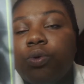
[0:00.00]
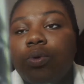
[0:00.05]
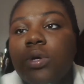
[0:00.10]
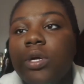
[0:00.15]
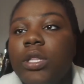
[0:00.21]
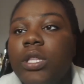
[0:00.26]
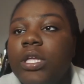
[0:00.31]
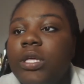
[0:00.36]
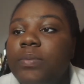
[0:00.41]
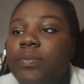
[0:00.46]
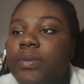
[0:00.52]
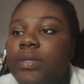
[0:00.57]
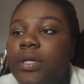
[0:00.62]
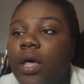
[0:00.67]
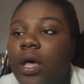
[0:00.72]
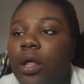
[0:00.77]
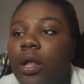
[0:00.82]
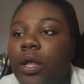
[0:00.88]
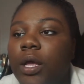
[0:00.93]
clips,
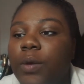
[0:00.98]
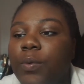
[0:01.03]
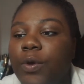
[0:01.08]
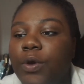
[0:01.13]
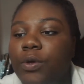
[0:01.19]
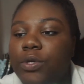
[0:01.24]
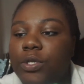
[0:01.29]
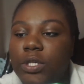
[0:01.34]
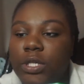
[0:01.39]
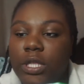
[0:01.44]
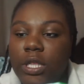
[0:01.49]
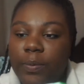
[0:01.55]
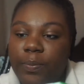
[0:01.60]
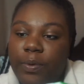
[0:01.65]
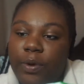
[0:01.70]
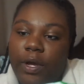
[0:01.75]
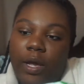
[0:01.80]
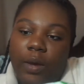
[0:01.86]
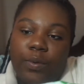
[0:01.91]
like where you just clip
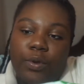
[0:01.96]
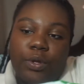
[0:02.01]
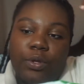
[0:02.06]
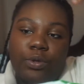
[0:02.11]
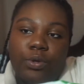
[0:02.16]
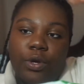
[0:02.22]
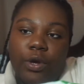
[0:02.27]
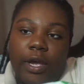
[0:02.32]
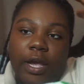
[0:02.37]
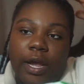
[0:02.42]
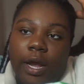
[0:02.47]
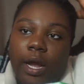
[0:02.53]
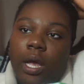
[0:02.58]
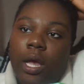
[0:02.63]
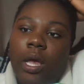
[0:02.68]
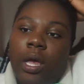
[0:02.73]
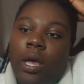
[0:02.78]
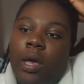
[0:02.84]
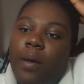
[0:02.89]
your hair when you do your hair,
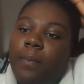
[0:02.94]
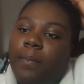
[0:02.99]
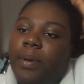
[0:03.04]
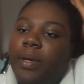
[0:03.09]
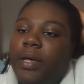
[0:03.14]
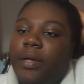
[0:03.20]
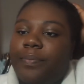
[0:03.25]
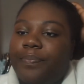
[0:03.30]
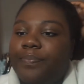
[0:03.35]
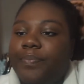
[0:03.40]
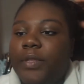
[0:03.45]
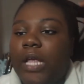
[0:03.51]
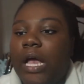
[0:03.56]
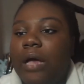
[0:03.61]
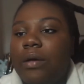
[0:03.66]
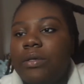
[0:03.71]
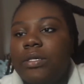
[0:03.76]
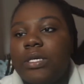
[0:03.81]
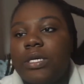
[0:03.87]
but I
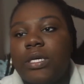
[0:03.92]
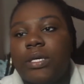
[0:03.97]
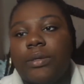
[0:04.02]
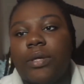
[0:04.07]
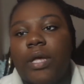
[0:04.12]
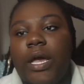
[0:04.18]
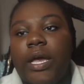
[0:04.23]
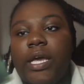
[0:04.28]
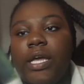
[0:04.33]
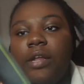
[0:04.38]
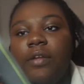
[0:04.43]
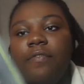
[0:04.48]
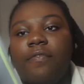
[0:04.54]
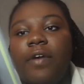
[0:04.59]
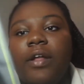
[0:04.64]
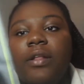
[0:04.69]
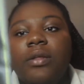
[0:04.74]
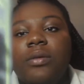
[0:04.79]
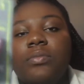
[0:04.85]
was like I couldn't
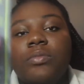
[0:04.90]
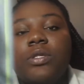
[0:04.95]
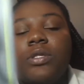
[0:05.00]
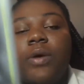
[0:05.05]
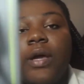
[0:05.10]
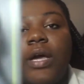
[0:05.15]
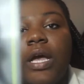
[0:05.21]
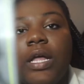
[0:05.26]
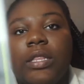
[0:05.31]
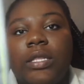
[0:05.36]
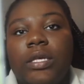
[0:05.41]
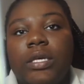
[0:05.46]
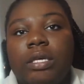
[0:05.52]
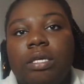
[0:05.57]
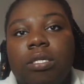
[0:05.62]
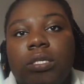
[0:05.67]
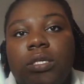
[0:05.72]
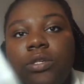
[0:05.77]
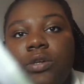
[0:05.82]
find them, so I got
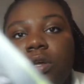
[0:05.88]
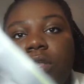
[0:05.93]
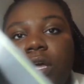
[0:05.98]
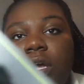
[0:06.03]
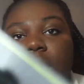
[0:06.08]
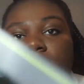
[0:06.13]
these. These are like